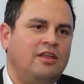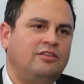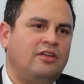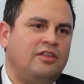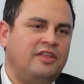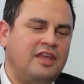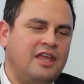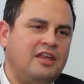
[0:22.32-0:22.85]
So I
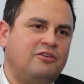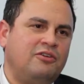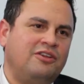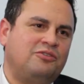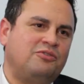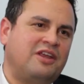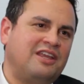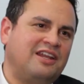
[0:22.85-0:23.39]
think increased
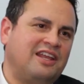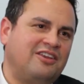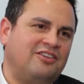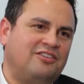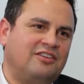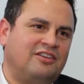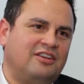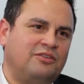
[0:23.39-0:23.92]

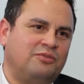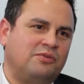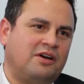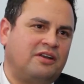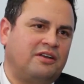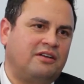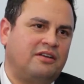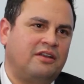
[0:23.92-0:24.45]
regulation is
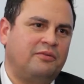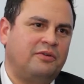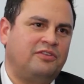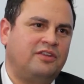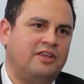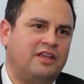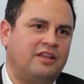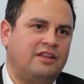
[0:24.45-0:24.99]
one. We're
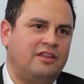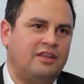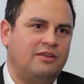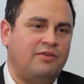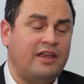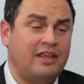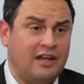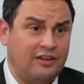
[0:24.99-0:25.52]
seeing the
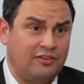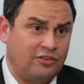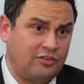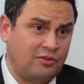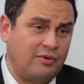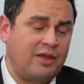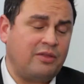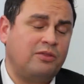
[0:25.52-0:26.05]
regulators
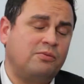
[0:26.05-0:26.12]
around the